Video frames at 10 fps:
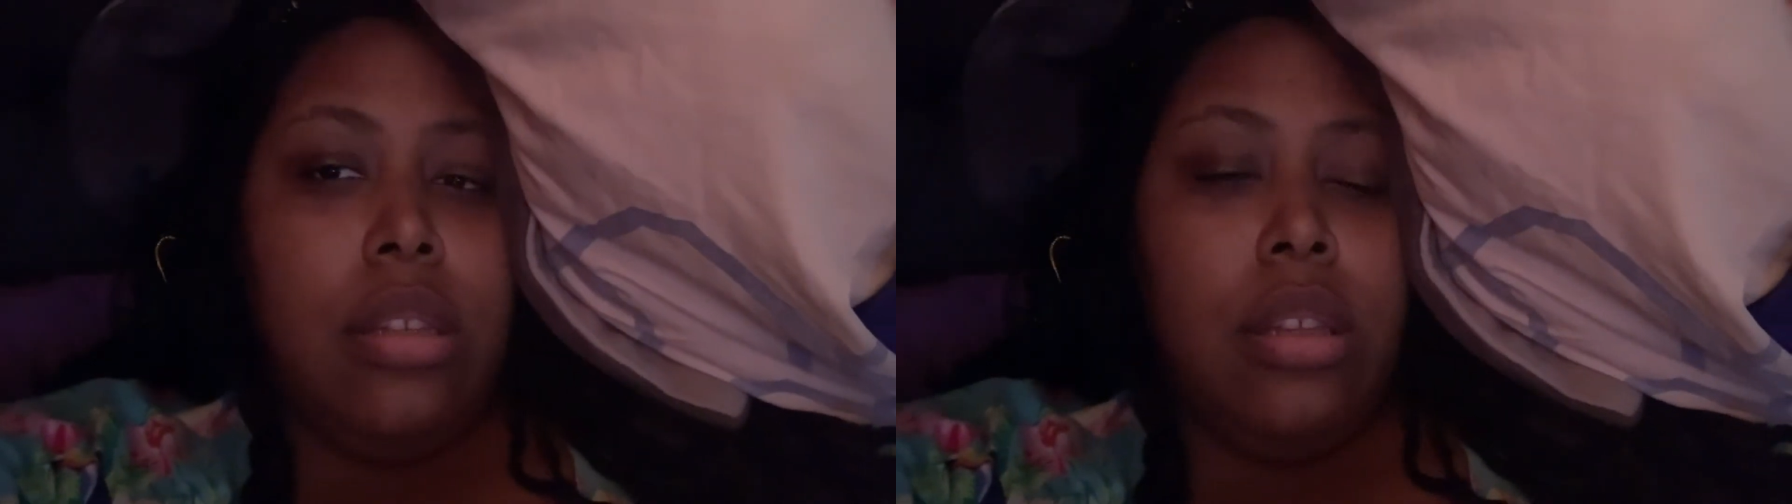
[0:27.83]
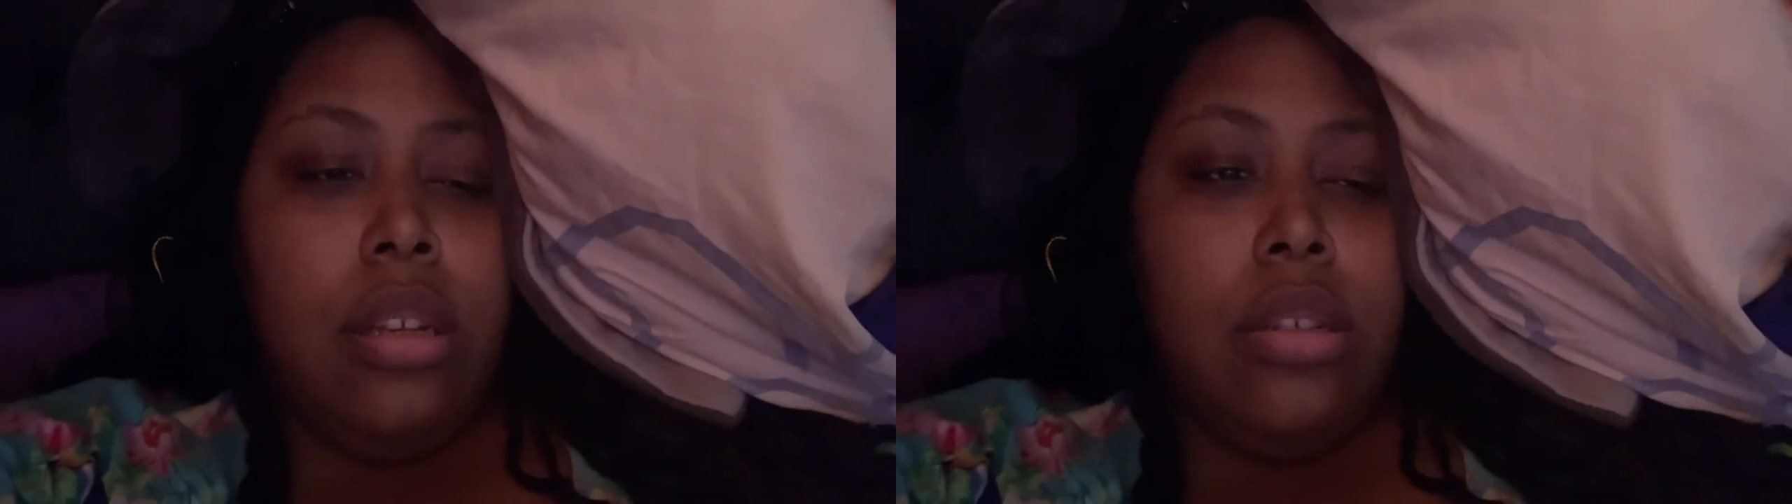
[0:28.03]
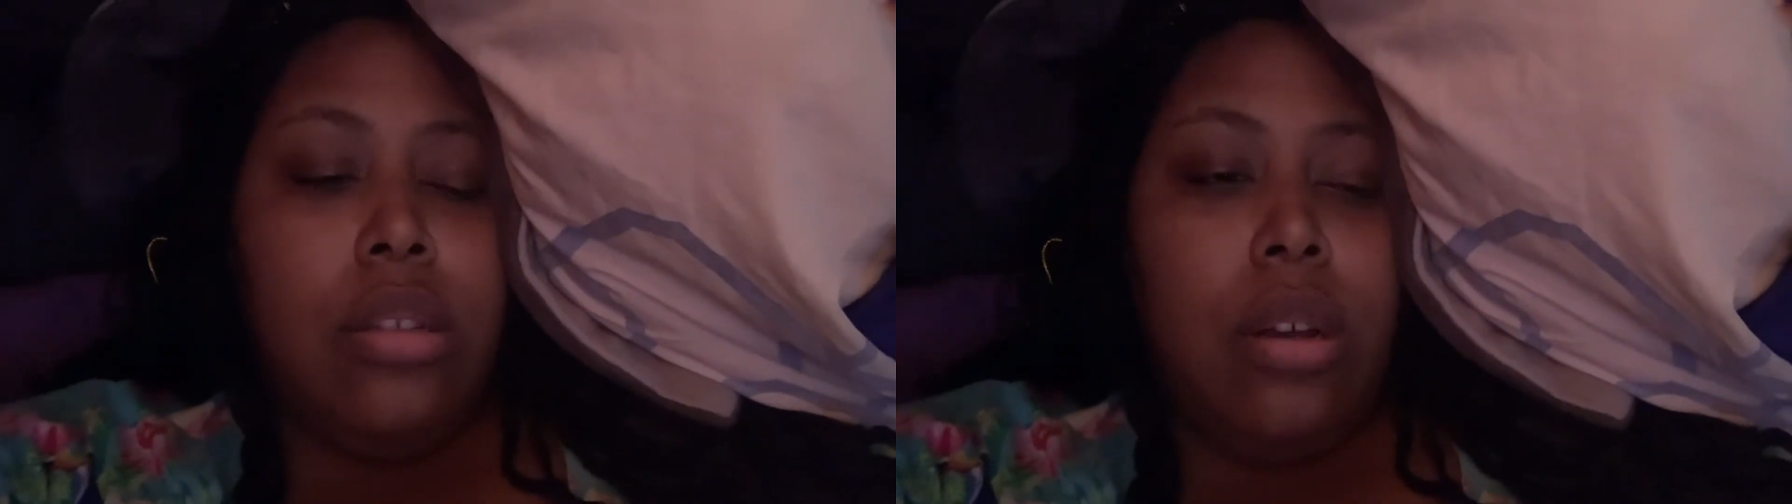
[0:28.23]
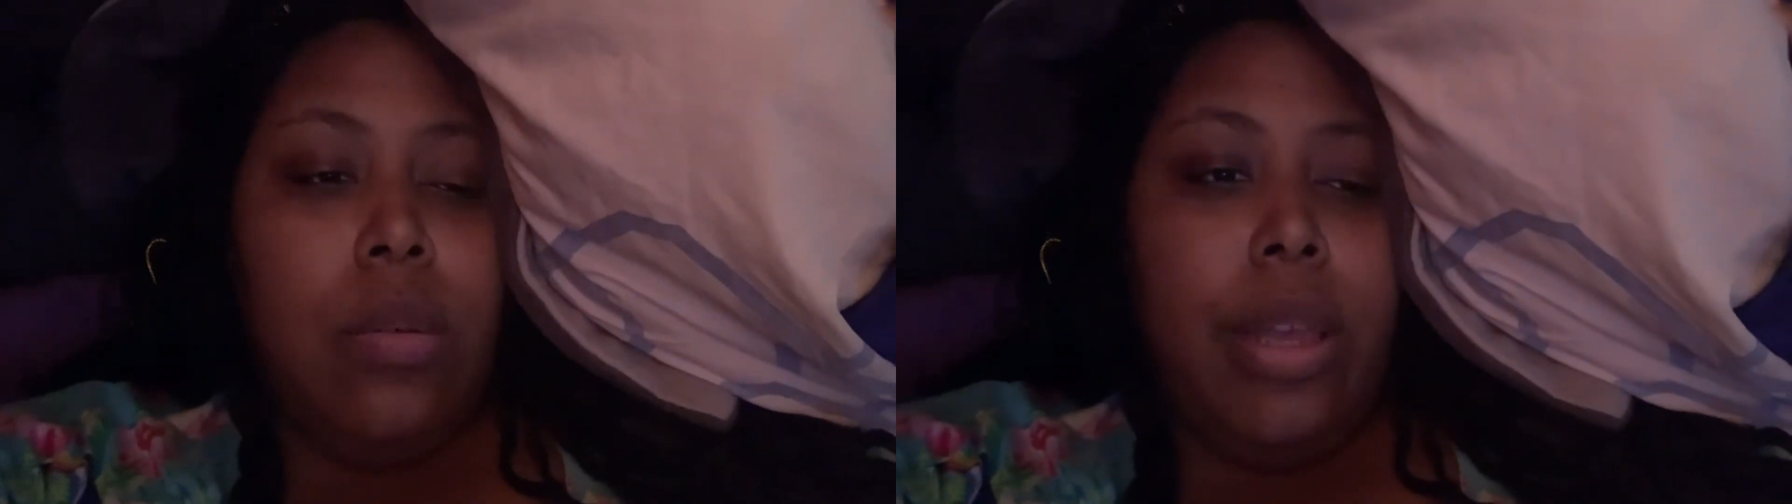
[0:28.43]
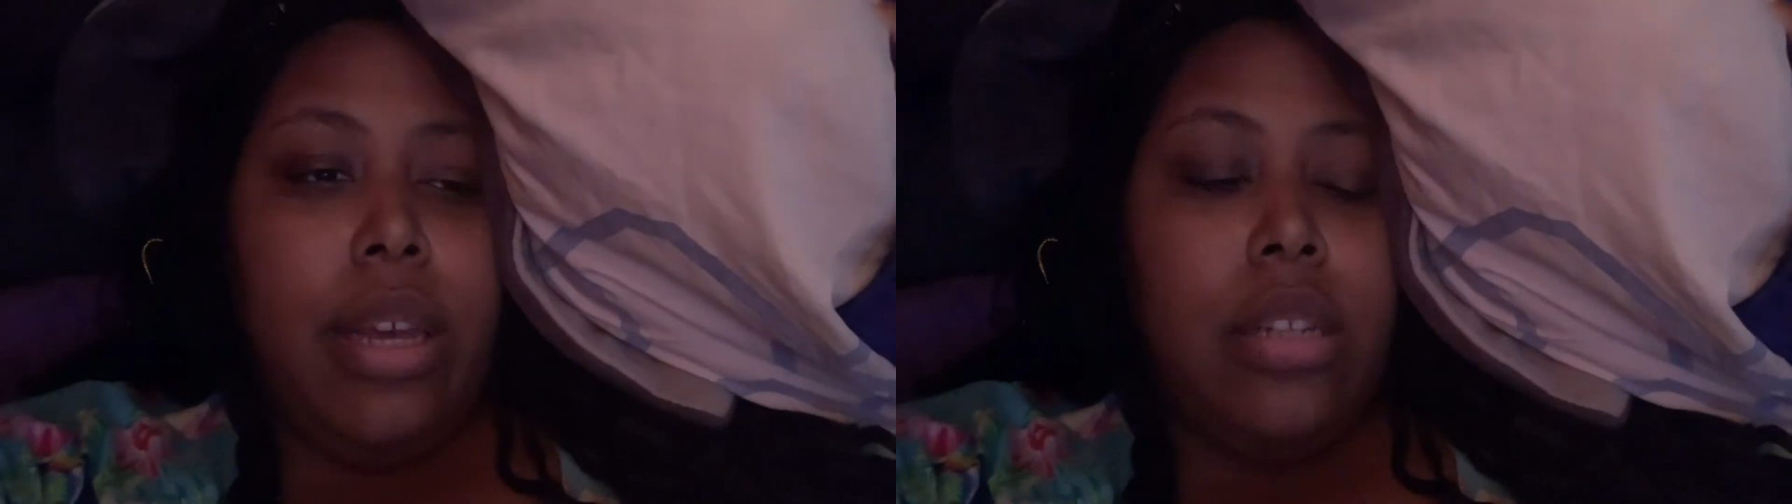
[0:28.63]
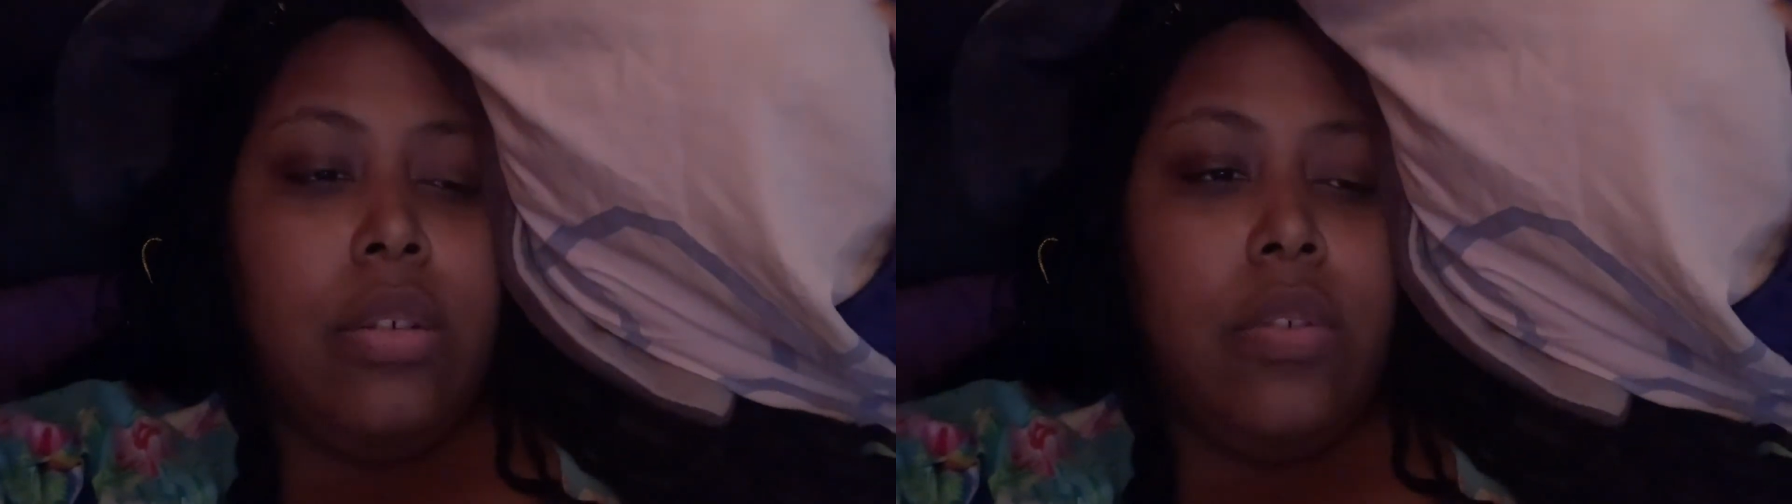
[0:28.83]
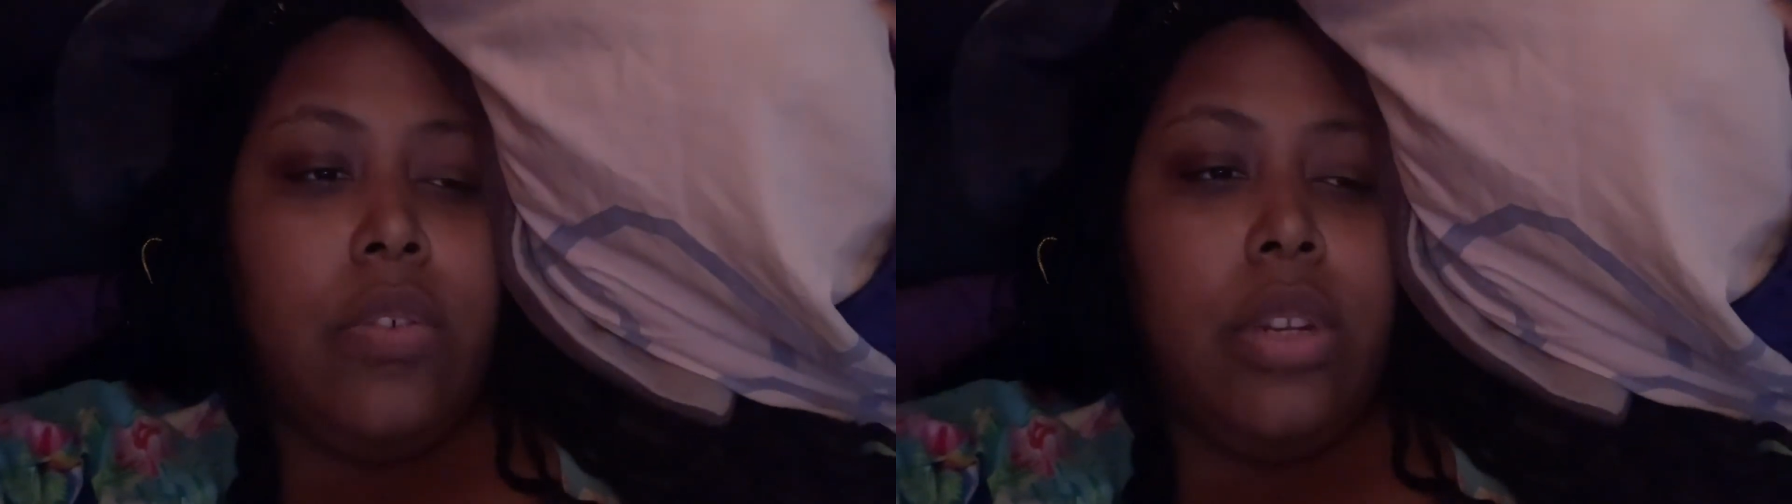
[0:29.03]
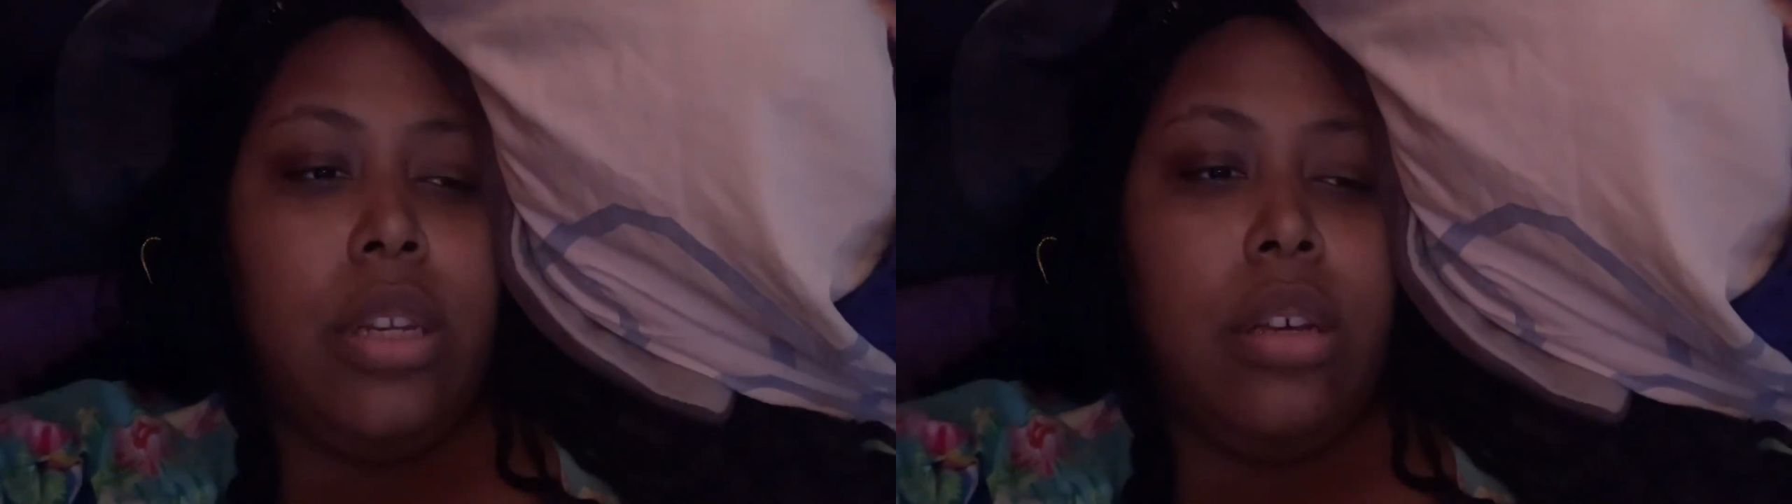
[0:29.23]
There's no way I could do a
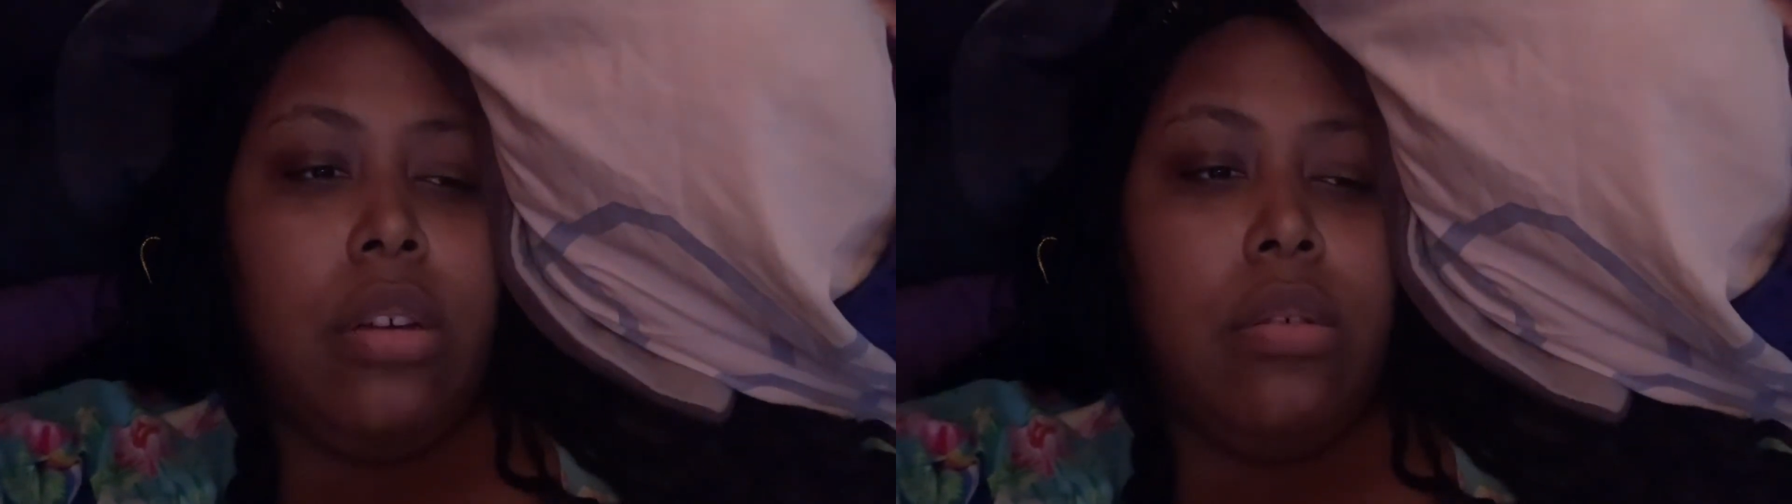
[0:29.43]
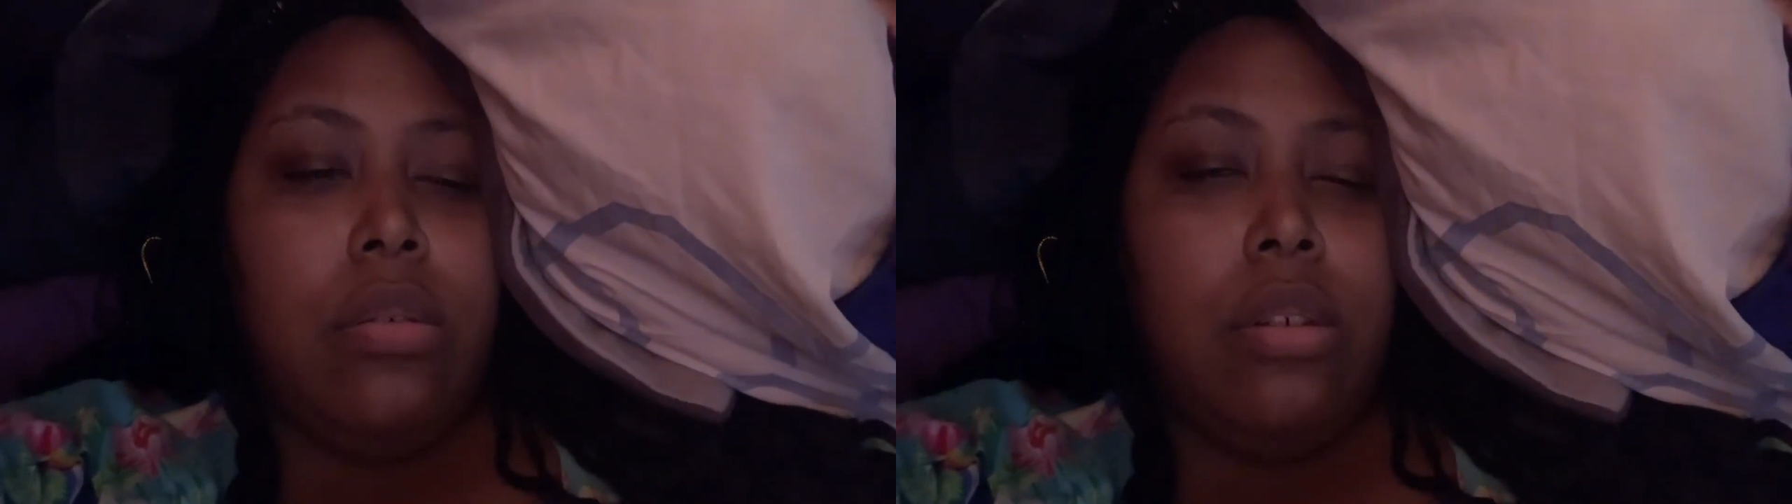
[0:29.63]
video.